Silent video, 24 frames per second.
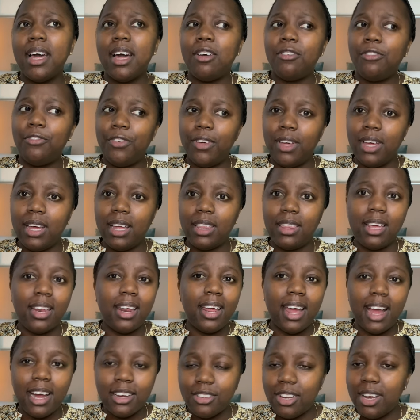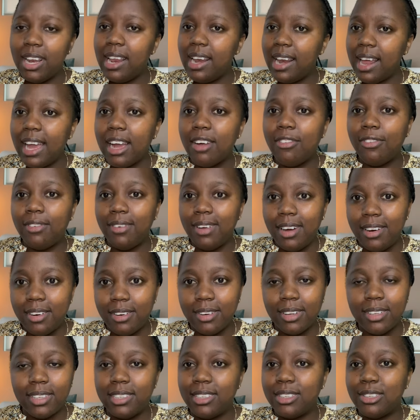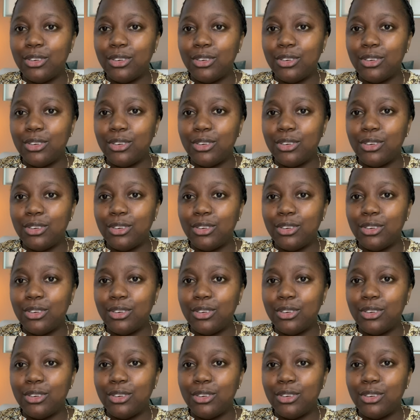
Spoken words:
I figure that I actually like florals.